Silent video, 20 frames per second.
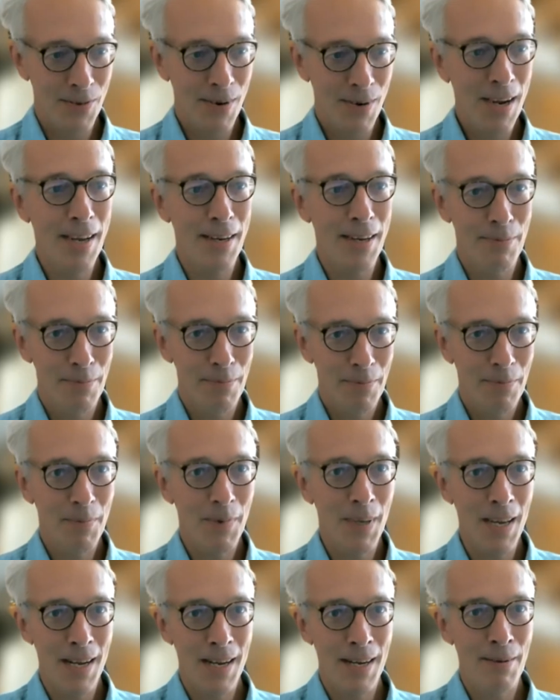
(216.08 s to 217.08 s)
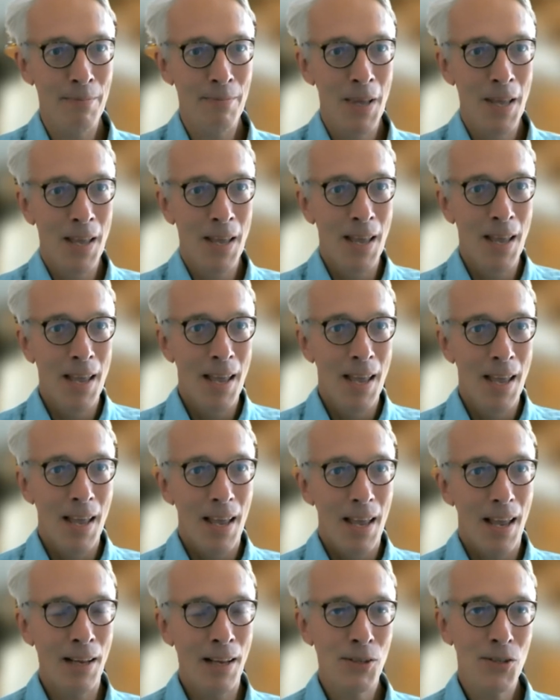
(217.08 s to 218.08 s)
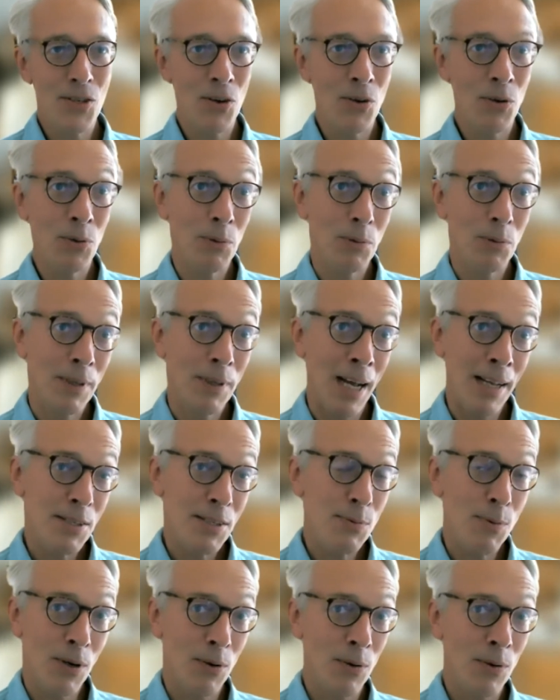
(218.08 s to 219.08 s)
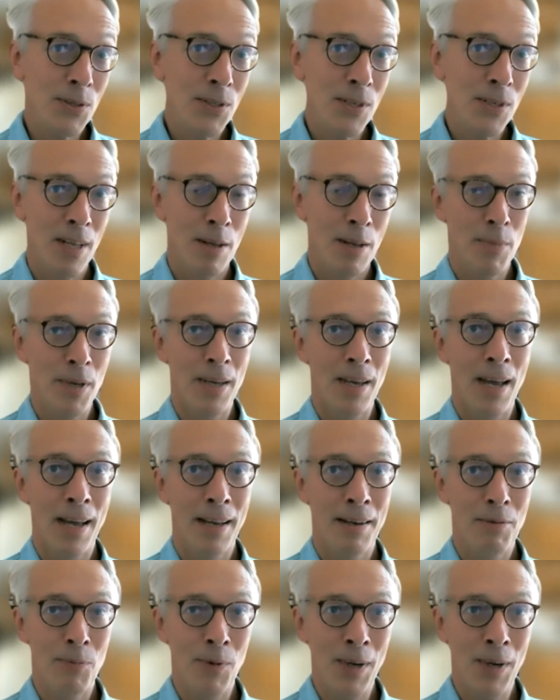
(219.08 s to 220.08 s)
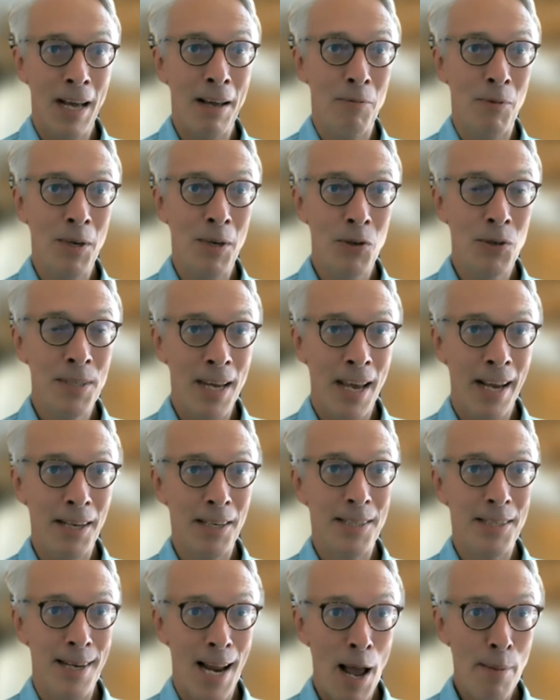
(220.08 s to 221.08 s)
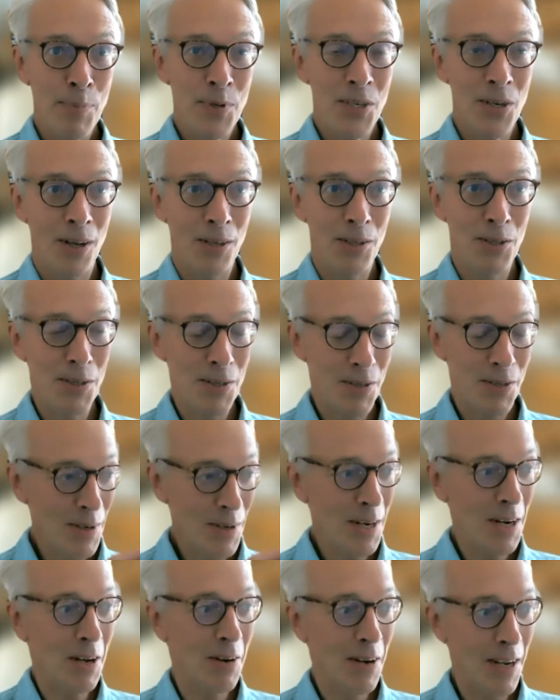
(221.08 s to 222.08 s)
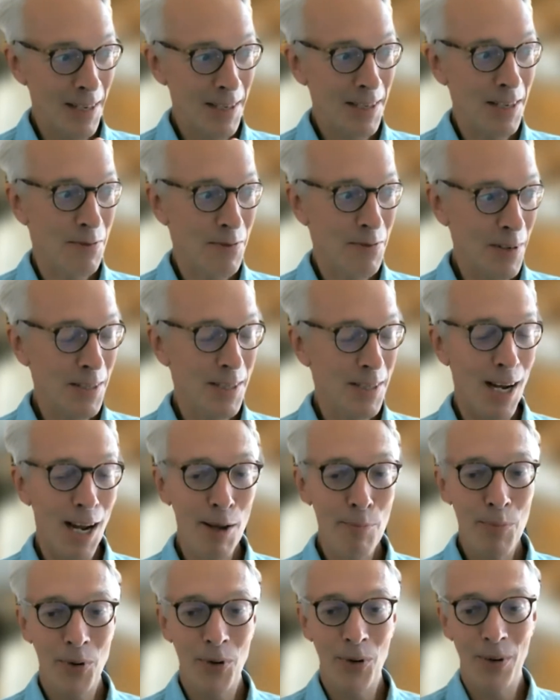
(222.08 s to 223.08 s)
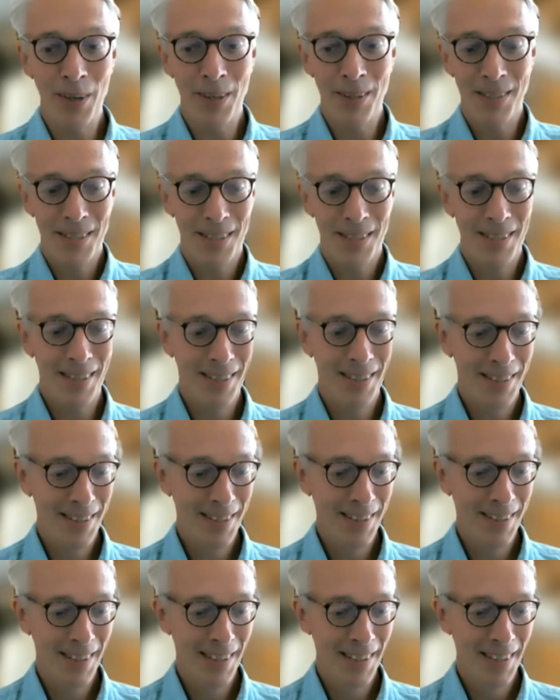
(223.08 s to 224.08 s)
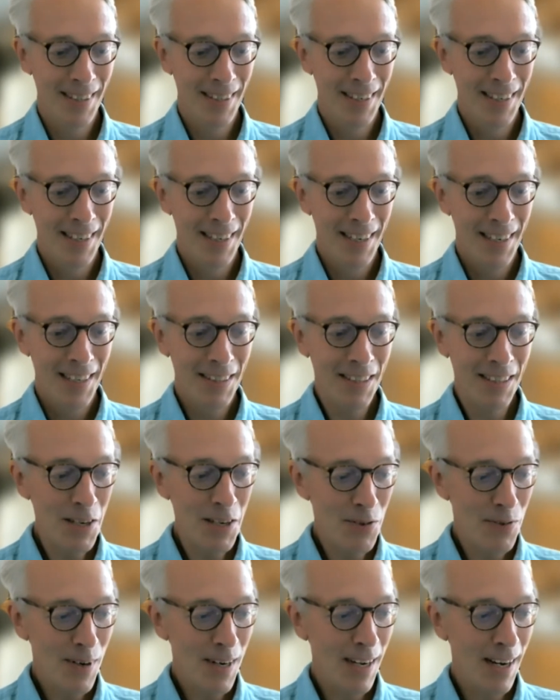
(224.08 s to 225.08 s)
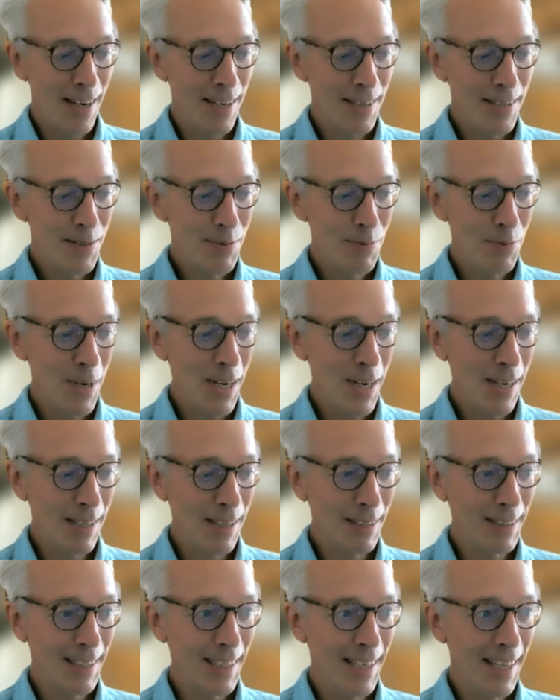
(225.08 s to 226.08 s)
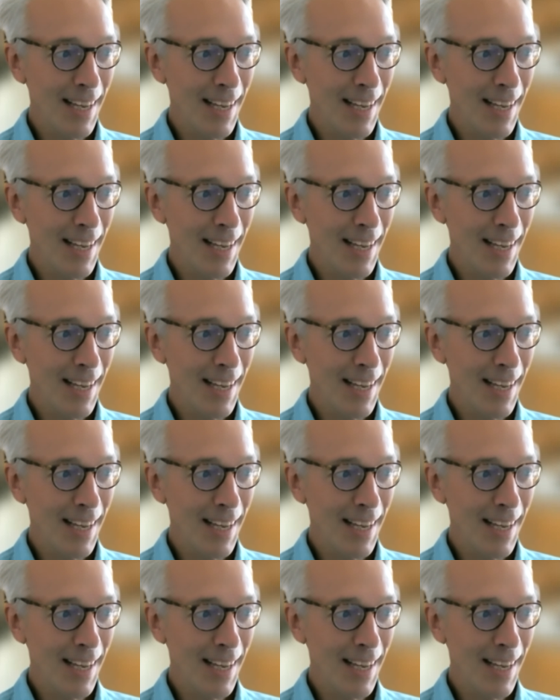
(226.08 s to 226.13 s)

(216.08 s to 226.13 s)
right. Yeah, and so that's what also then began when you take snapshots, at different time points. Then you realize, well,